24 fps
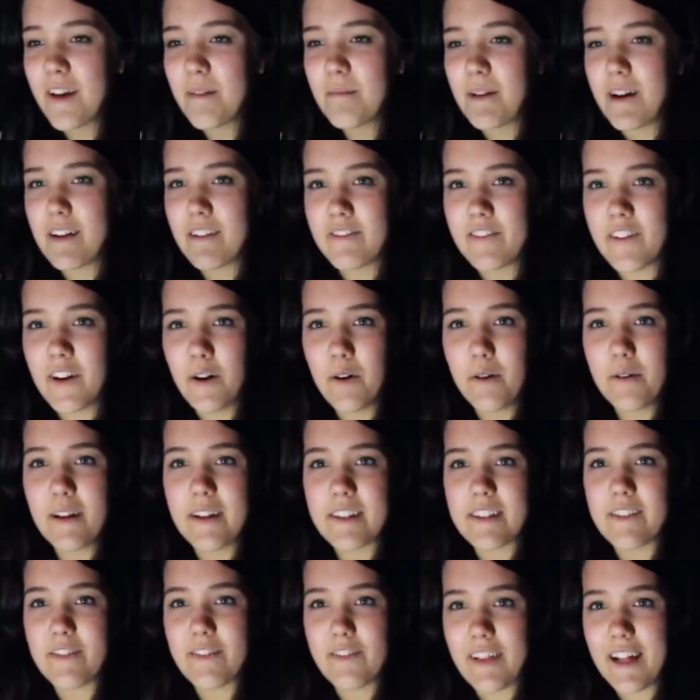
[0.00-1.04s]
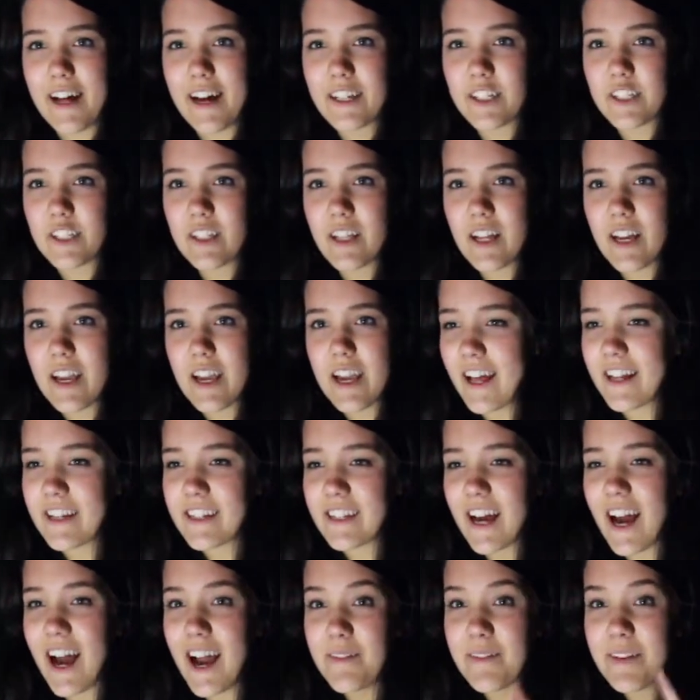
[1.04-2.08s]
my phone as a flashlight
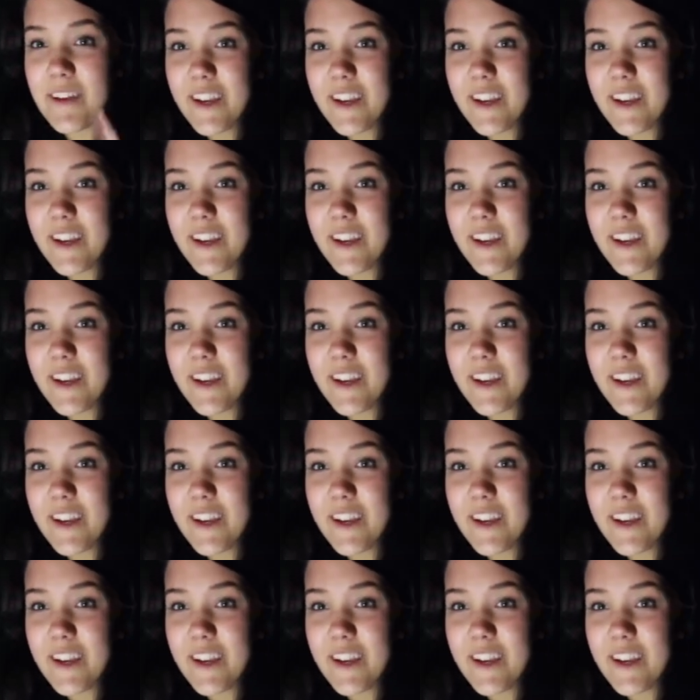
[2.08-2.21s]
and I'm